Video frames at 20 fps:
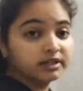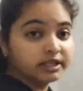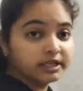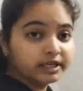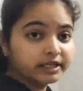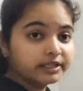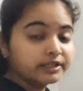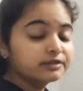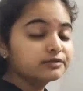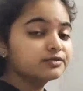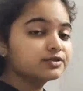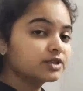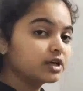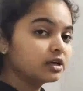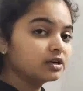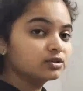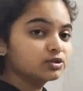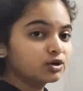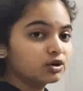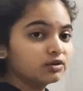relative
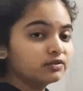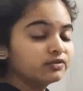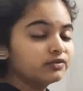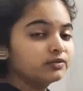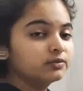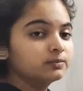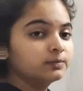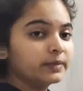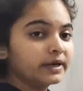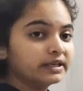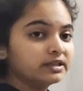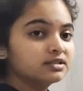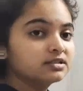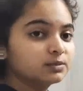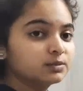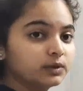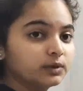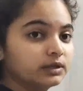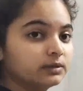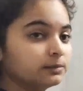charge of
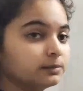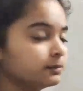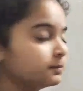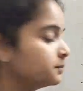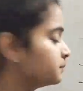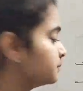-1.